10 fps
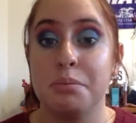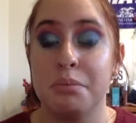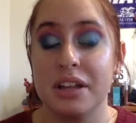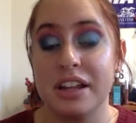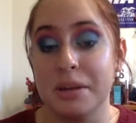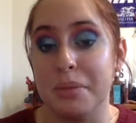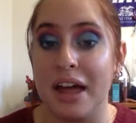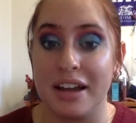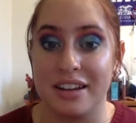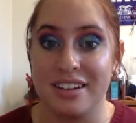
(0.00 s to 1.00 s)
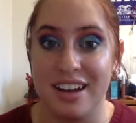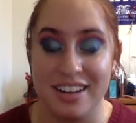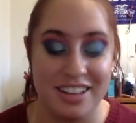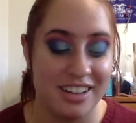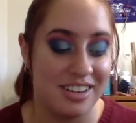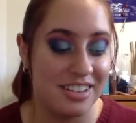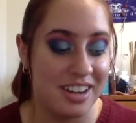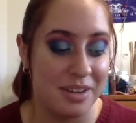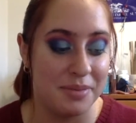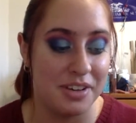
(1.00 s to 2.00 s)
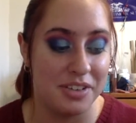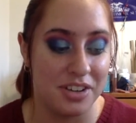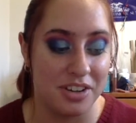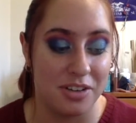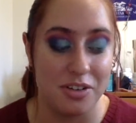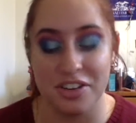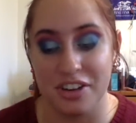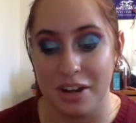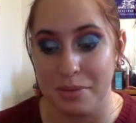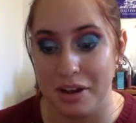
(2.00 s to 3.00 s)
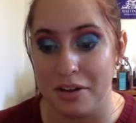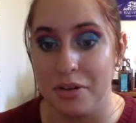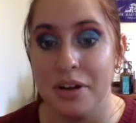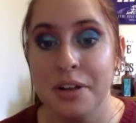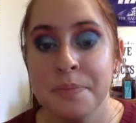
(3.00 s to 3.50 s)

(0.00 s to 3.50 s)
Blickety Black eyeliner that I've been using all the time now.